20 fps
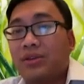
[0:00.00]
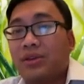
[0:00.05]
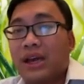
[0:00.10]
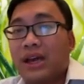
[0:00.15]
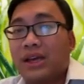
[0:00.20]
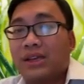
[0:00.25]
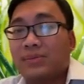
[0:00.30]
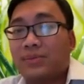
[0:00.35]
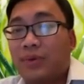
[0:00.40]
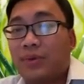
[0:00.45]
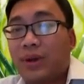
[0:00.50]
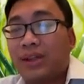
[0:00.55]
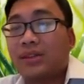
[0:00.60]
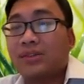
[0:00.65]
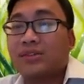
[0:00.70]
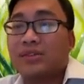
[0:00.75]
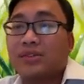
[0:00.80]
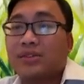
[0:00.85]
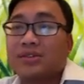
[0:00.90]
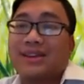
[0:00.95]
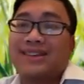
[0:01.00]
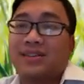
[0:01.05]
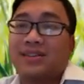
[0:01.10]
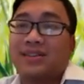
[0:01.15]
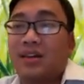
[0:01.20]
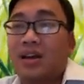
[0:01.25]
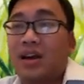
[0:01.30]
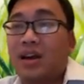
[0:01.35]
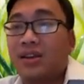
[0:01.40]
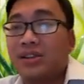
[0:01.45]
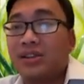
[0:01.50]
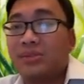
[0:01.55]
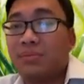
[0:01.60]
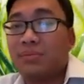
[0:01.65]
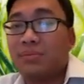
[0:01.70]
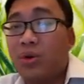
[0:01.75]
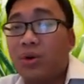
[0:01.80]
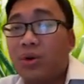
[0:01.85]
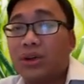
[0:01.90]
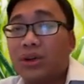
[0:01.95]
you guys practice the test on College
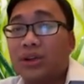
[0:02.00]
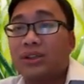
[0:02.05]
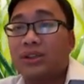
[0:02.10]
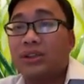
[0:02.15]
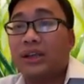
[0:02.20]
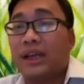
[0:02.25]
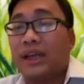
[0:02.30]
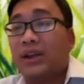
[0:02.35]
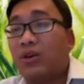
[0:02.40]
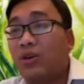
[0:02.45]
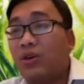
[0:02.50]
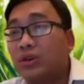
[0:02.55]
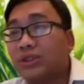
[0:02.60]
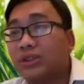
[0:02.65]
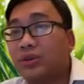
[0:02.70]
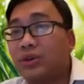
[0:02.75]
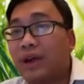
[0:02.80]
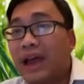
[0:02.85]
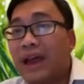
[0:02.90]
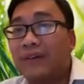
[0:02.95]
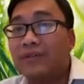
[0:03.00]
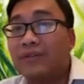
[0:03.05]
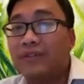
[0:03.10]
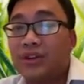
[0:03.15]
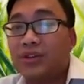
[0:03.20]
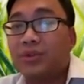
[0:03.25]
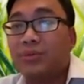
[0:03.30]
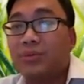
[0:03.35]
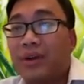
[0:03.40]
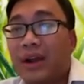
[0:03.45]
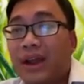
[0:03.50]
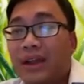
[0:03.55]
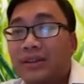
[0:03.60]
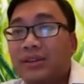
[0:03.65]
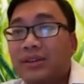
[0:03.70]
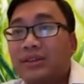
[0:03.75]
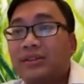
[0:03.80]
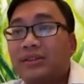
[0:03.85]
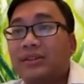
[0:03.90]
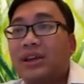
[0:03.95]
Board. And also after you
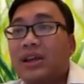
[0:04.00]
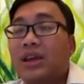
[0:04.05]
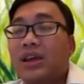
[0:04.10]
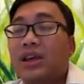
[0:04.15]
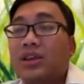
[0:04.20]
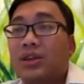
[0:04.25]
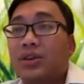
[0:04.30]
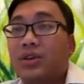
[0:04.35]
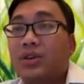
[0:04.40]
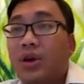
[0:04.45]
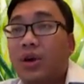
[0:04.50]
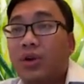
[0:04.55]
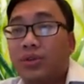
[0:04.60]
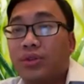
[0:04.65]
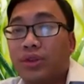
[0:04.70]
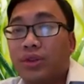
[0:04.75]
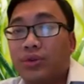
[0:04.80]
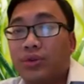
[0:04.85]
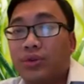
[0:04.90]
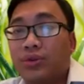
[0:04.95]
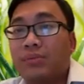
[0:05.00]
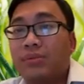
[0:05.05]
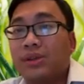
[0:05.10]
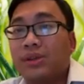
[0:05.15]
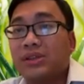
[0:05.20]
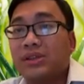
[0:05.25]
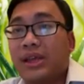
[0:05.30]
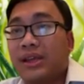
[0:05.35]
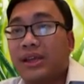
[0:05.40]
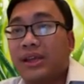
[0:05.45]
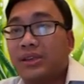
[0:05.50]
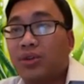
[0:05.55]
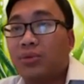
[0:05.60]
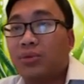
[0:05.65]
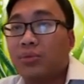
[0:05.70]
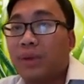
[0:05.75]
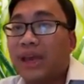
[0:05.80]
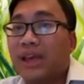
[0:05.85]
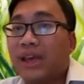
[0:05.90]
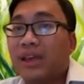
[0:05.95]
practice, you go through the mistakes that you
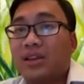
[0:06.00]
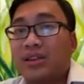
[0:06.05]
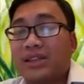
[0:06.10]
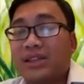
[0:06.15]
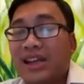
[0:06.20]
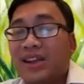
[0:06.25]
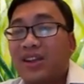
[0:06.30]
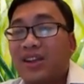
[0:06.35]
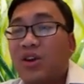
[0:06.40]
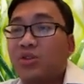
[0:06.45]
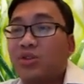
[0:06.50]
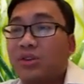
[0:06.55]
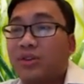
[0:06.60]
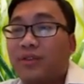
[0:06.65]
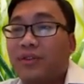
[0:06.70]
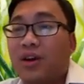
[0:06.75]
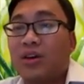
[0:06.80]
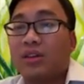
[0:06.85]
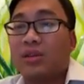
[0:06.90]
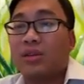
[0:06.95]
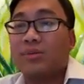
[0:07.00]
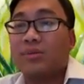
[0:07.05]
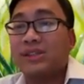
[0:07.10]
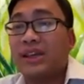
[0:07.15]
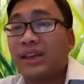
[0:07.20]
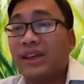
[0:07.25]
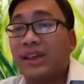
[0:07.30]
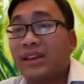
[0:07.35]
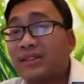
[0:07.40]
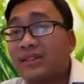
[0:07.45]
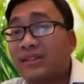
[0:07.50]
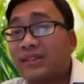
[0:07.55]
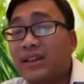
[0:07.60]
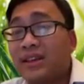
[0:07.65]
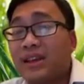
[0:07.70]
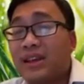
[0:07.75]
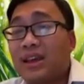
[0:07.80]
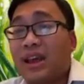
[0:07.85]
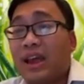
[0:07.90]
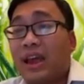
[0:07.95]
make, take note of all the mistakes,
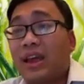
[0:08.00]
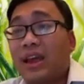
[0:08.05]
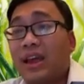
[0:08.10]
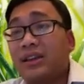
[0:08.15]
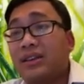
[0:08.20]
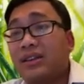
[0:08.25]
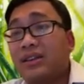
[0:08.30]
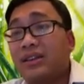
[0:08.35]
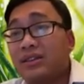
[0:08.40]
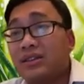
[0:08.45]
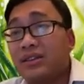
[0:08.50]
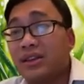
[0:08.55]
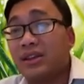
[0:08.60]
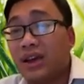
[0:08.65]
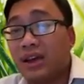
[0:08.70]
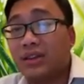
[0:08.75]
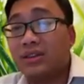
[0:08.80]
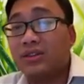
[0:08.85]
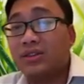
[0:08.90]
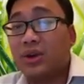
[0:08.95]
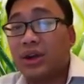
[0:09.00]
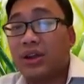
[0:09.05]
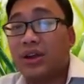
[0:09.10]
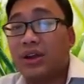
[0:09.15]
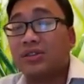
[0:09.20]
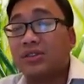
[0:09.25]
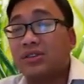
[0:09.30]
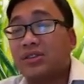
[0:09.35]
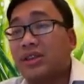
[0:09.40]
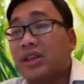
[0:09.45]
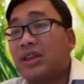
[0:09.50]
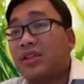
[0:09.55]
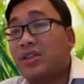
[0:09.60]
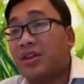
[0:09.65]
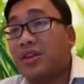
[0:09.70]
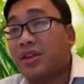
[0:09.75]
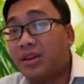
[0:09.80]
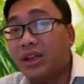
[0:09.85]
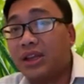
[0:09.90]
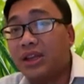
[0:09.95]
and try to understand
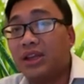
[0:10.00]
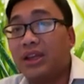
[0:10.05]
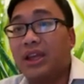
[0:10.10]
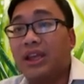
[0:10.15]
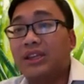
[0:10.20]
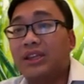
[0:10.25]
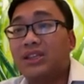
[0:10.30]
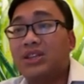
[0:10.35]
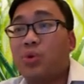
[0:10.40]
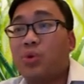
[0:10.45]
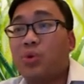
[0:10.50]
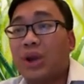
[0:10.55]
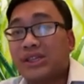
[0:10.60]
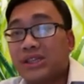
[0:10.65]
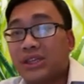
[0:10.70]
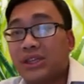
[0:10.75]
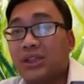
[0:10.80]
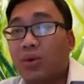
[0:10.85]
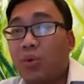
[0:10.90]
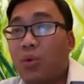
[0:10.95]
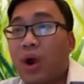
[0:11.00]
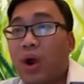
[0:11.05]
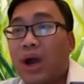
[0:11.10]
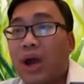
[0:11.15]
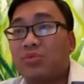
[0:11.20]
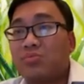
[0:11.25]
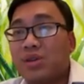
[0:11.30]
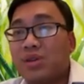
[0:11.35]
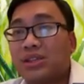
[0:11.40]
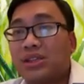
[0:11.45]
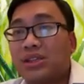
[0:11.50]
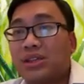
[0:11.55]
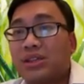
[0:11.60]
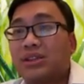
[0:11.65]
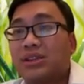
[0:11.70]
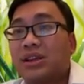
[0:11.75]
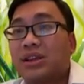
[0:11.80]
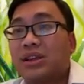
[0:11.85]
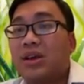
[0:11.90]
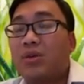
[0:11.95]
thoroughly each question, why you miss it.
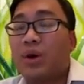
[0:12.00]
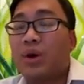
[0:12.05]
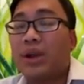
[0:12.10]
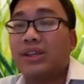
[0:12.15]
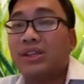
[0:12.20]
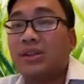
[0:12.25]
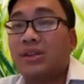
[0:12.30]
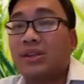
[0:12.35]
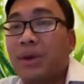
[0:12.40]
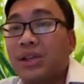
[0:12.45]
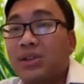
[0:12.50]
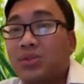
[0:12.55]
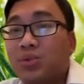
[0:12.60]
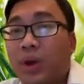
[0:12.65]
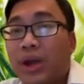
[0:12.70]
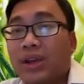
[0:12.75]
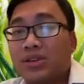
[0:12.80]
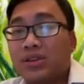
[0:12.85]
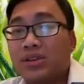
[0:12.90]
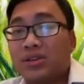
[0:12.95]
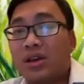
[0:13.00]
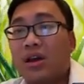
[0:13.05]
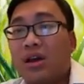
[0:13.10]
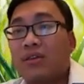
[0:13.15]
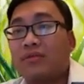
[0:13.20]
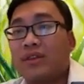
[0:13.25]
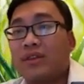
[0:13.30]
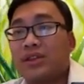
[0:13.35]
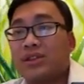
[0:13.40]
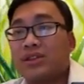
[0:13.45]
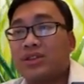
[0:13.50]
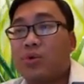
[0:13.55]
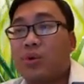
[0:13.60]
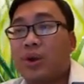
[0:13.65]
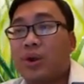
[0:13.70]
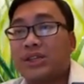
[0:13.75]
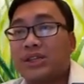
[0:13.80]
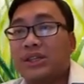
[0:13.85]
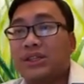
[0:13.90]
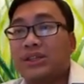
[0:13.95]
What is the best way to solve these
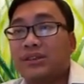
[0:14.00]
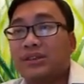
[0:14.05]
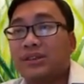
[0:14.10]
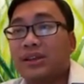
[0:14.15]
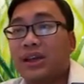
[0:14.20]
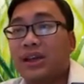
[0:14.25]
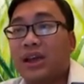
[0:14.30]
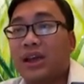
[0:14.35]
questions?